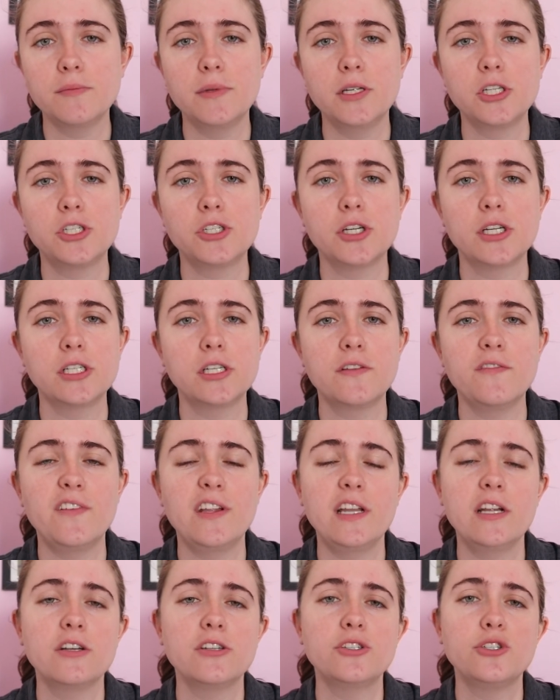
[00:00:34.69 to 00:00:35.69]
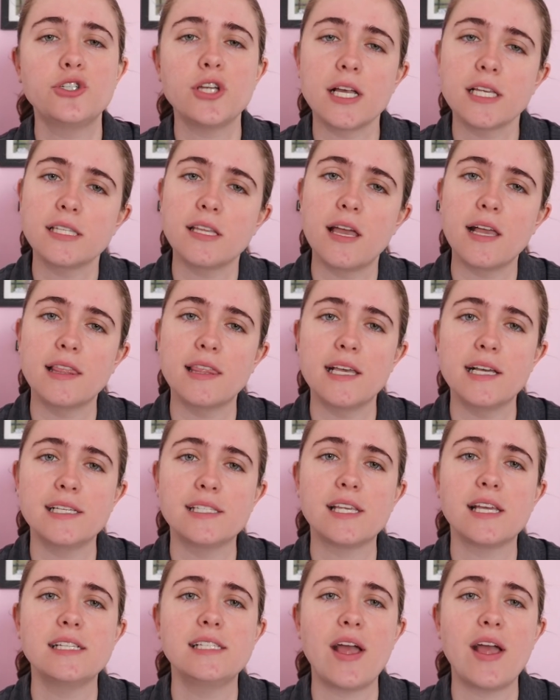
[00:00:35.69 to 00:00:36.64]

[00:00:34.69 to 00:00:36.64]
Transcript: administration videos just like this,